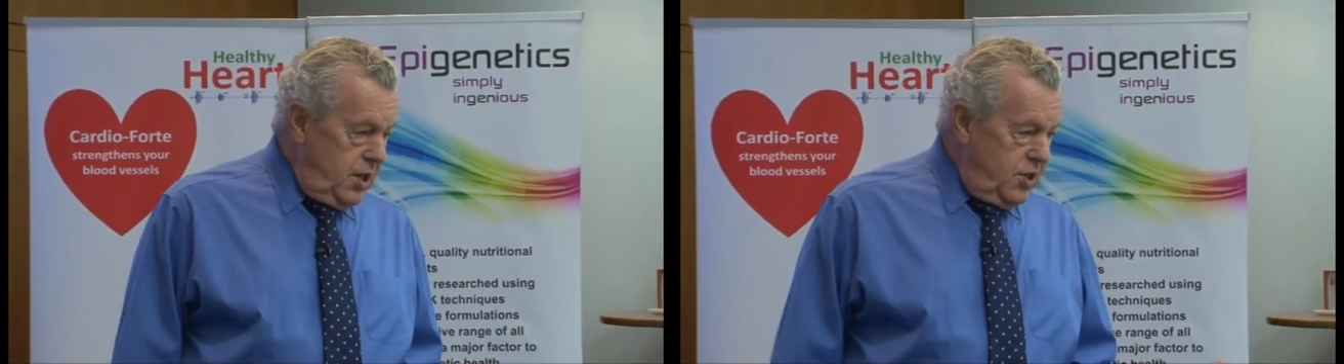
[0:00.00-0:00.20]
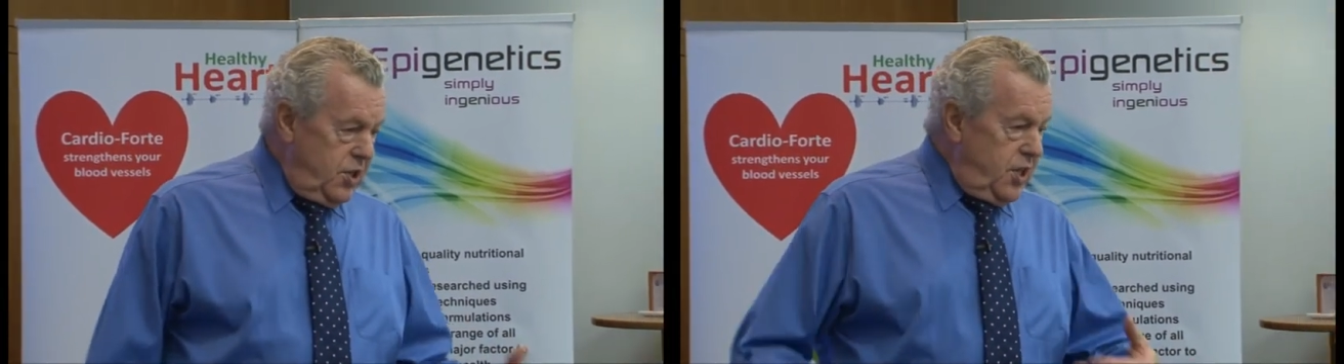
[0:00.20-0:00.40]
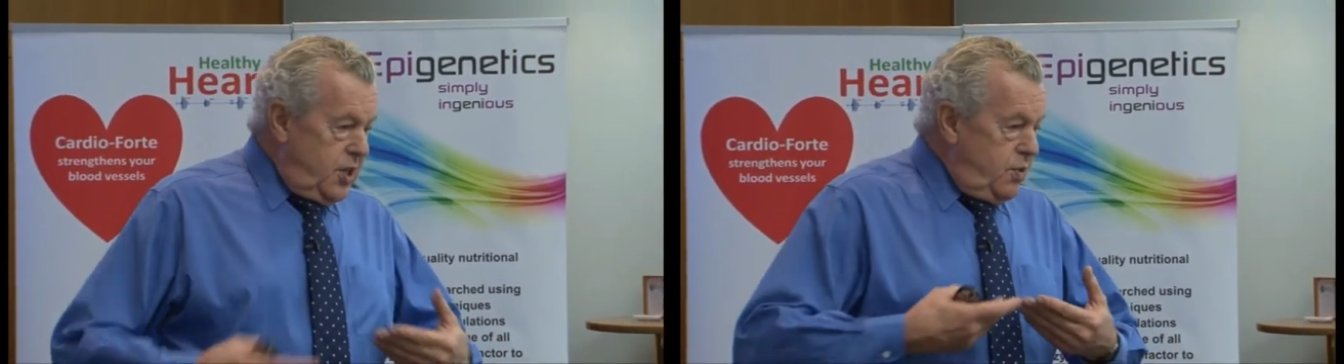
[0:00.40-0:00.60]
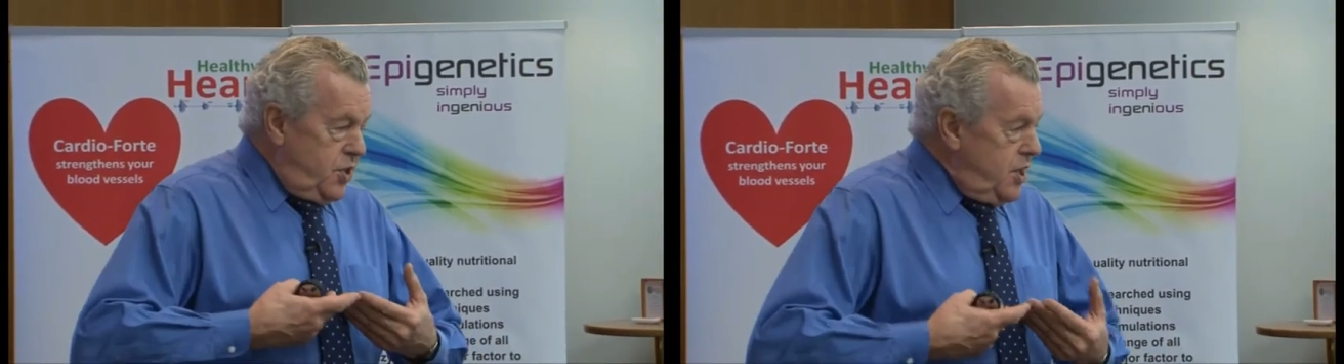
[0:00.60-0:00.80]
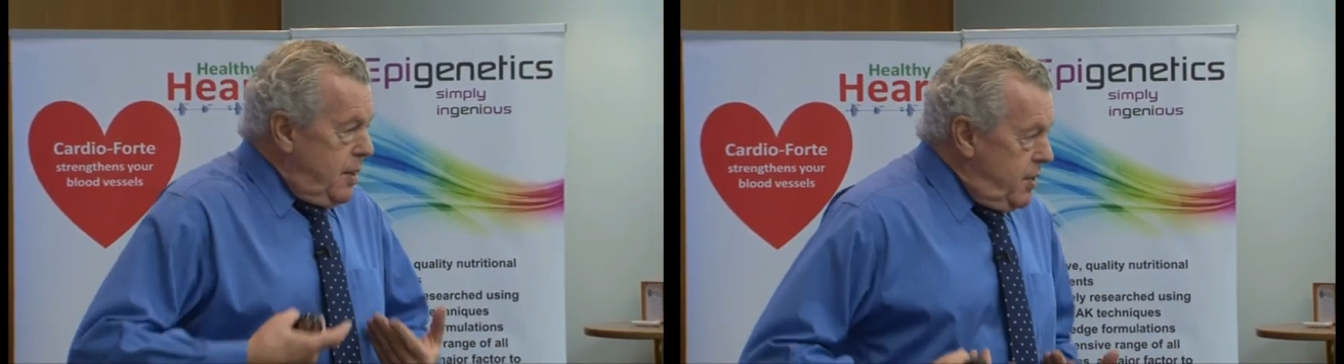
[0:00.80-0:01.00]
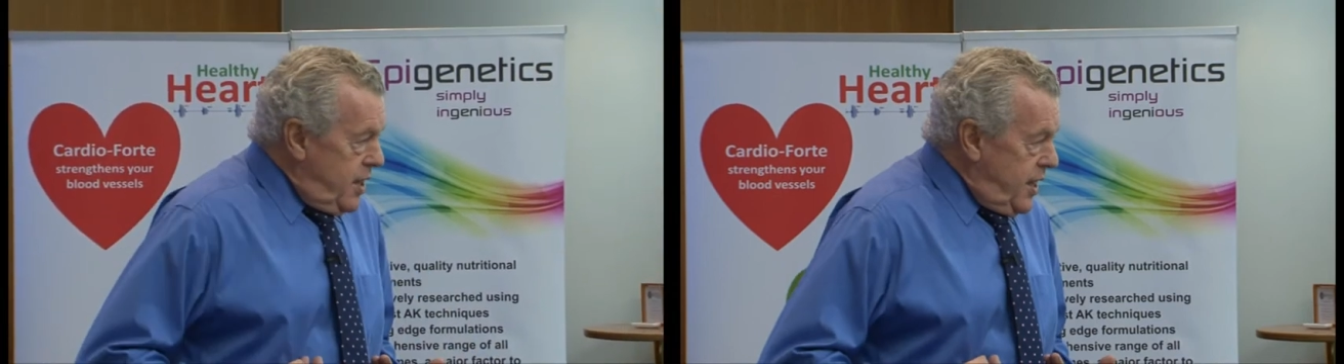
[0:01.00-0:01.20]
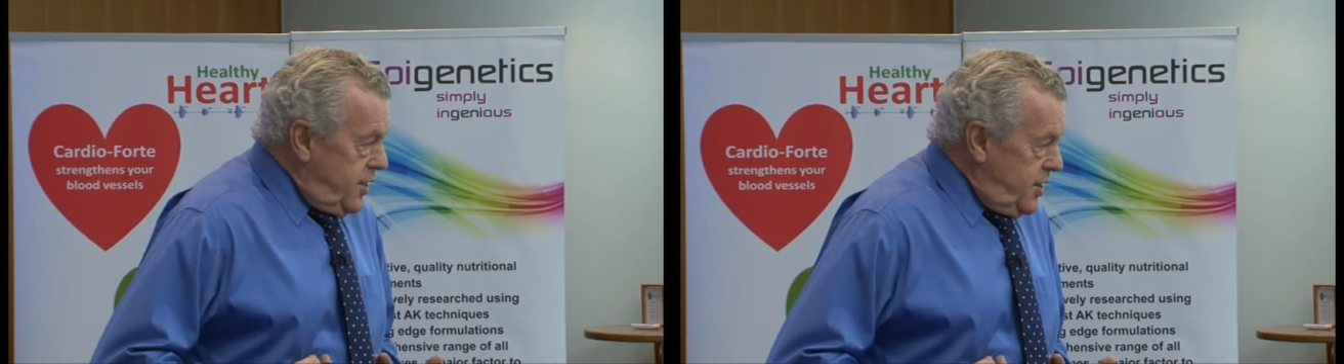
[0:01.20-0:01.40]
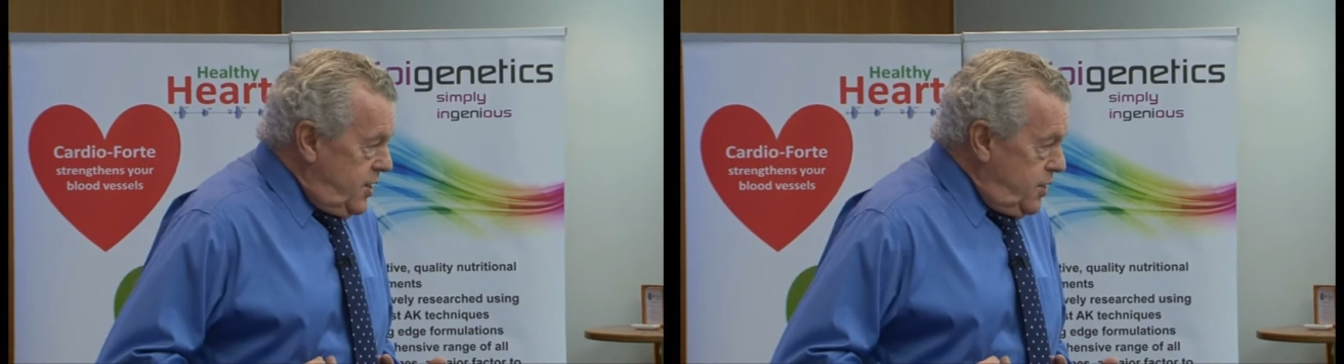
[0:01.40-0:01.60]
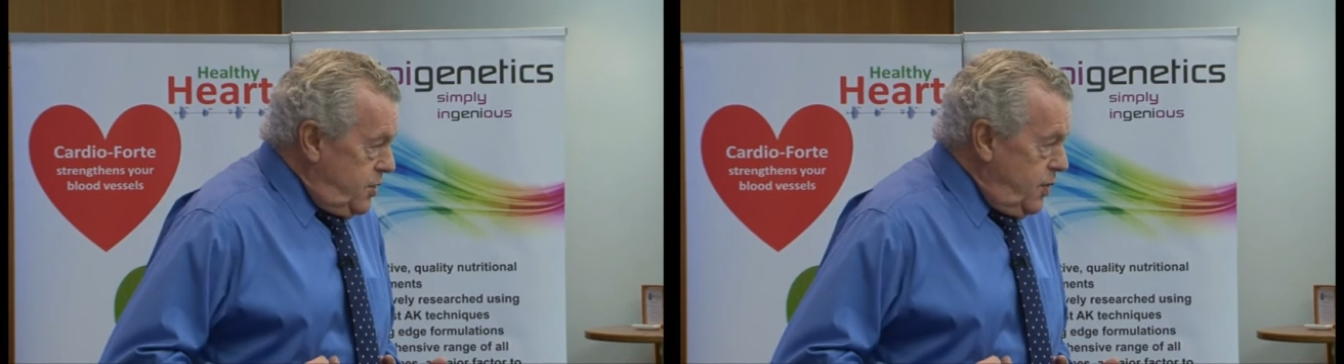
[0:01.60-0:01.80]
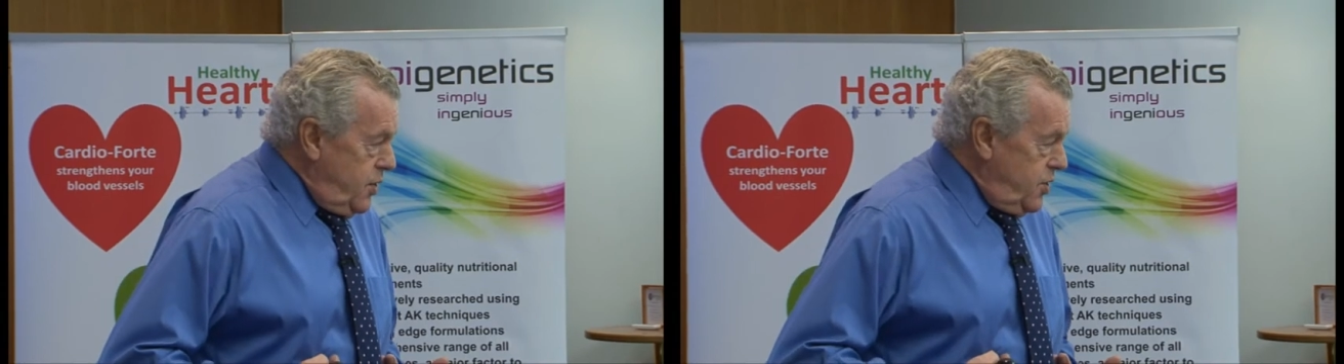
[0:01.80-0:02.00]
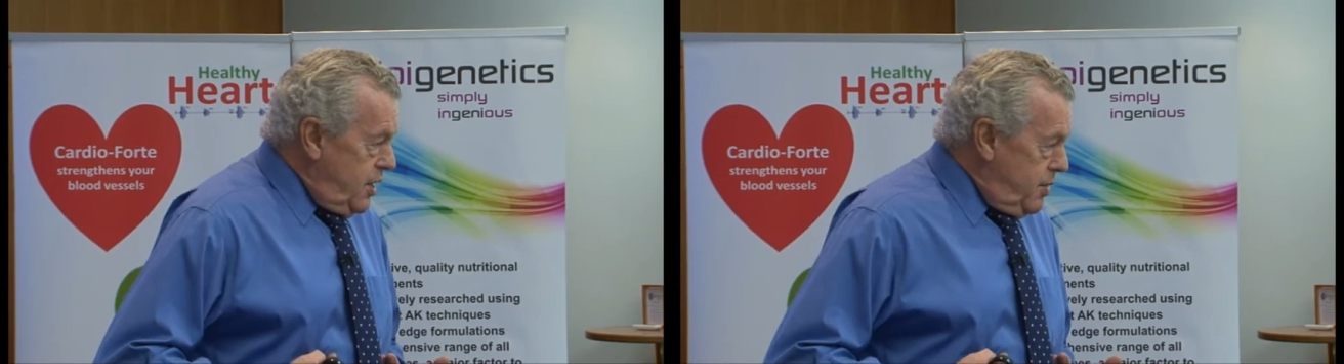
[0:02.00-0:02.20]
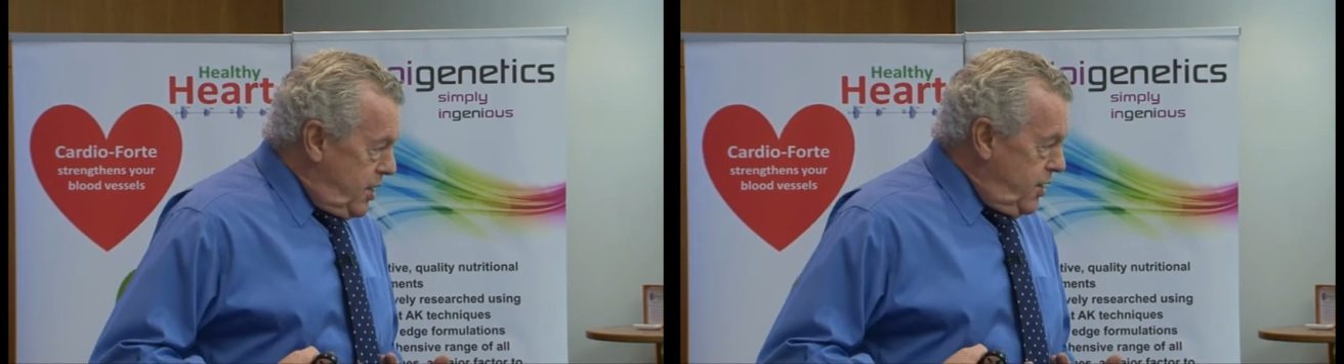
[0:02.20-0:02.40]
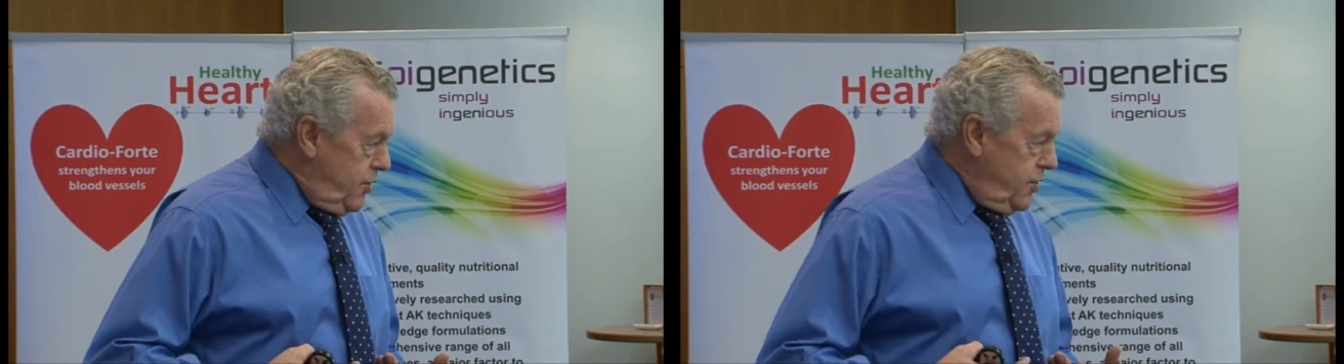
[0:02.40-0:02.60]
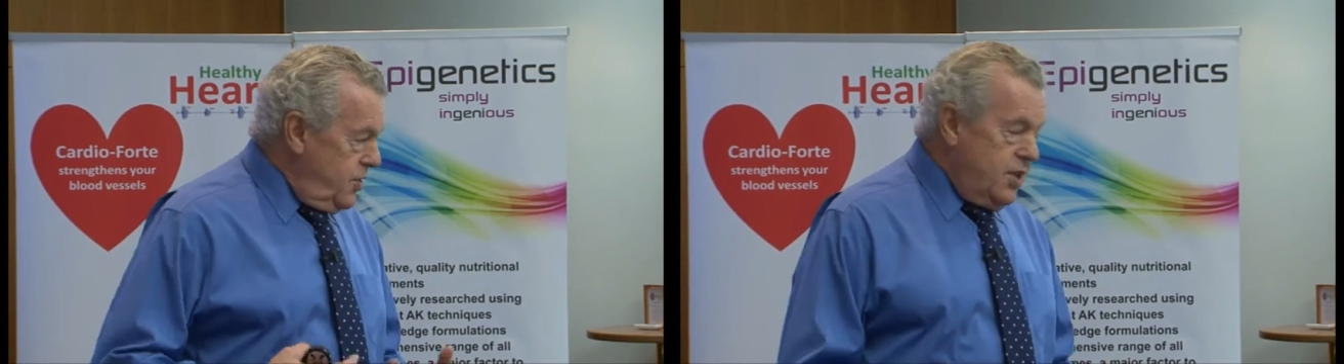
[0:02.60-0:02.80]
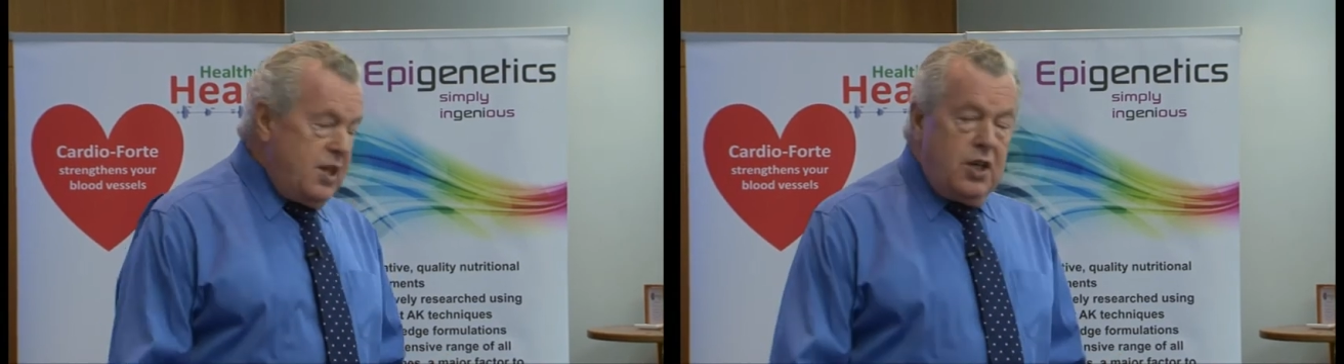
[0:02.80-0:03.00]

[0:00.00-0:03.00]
So this was stomach acids as well as stomach ulcers,